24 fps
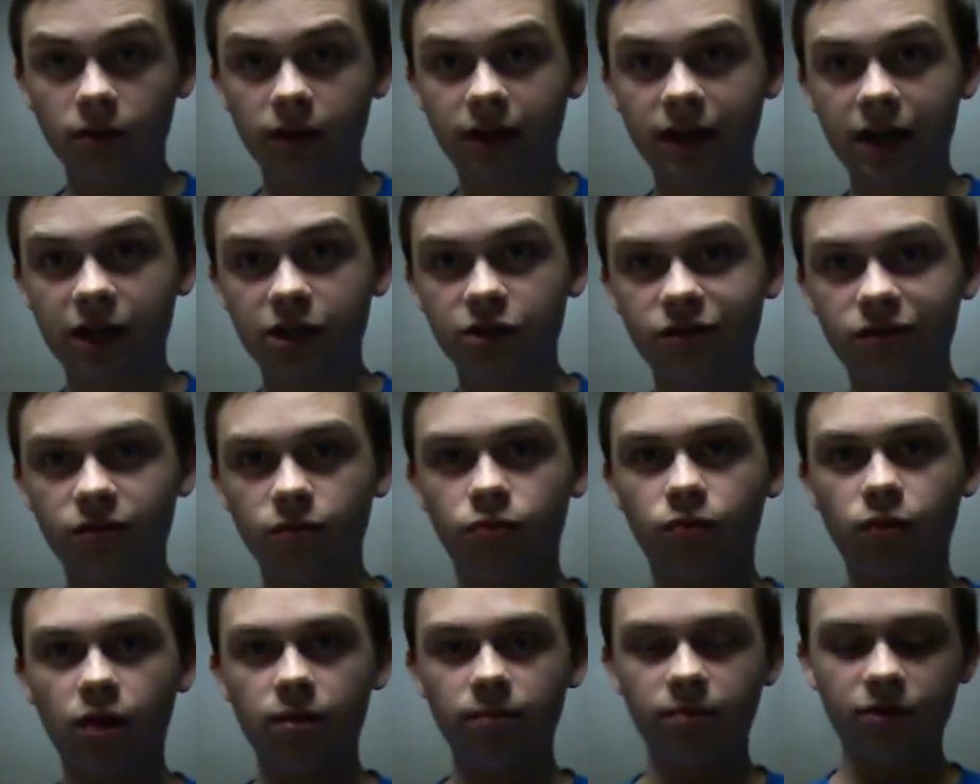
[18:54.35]
an actual
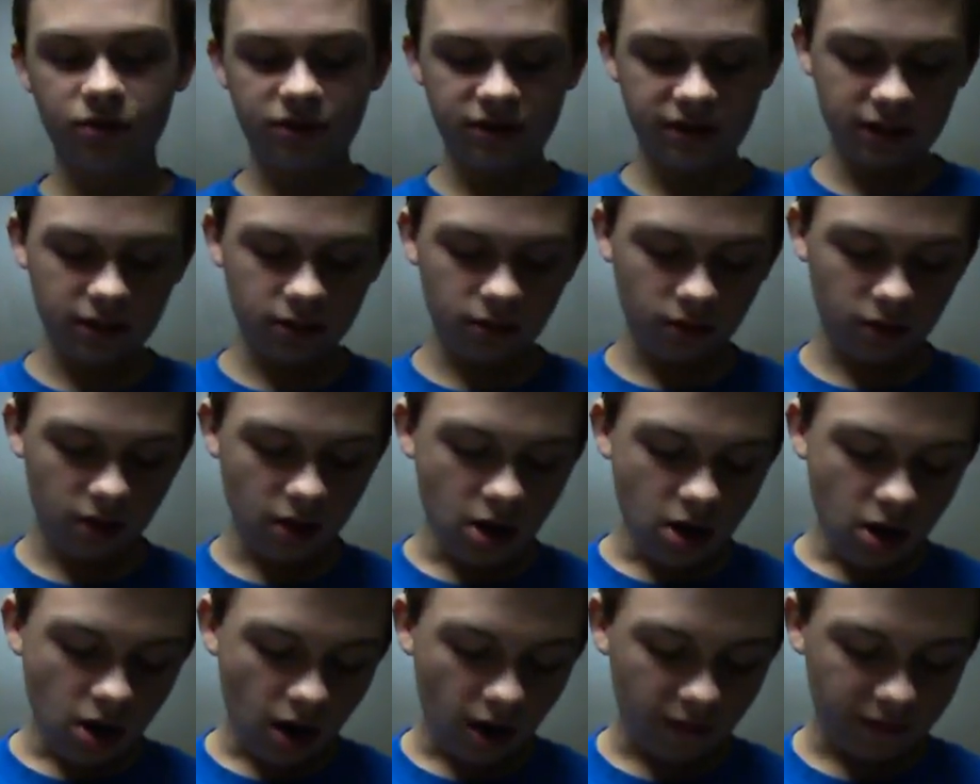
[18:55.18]
rubber seal,
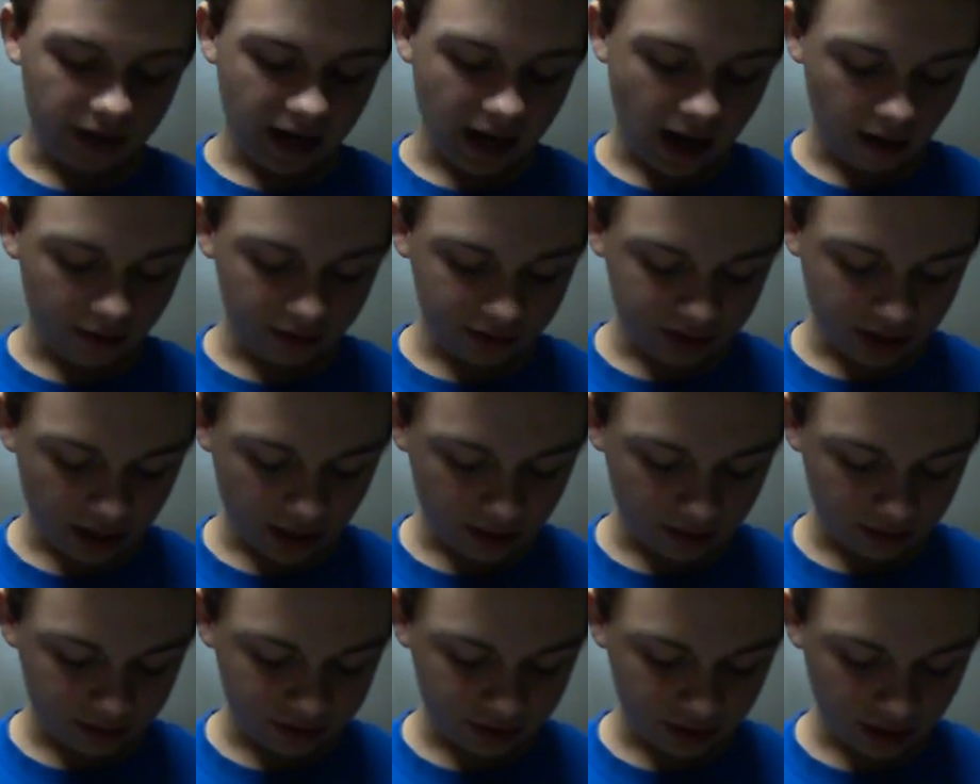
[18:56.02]
on the outside
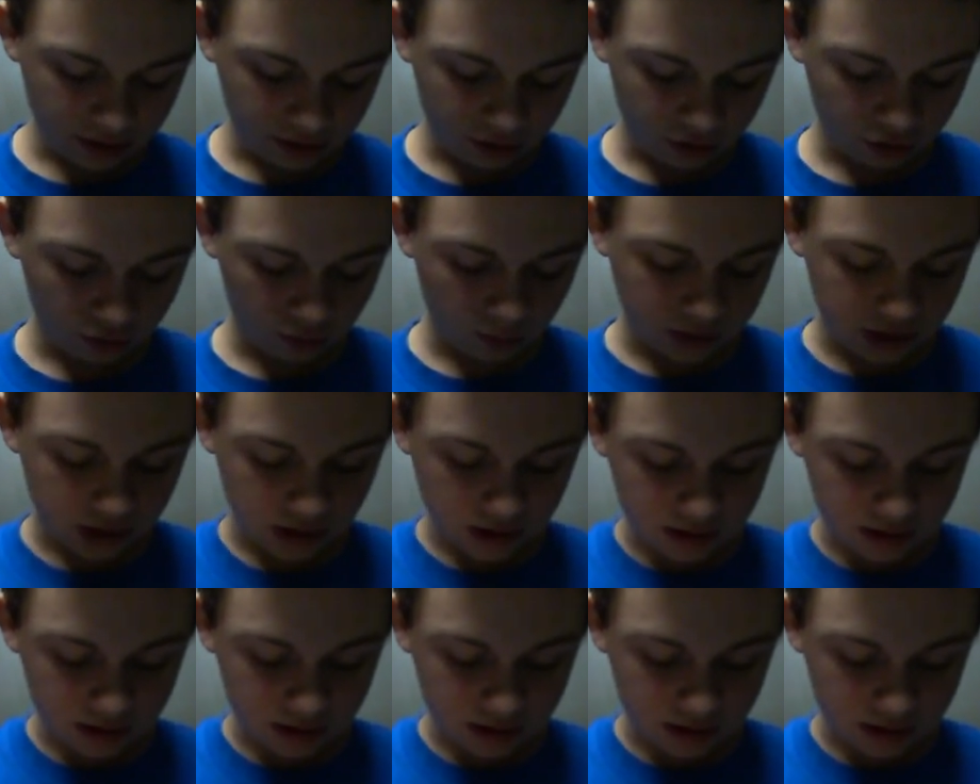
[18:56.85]
of the selector switch.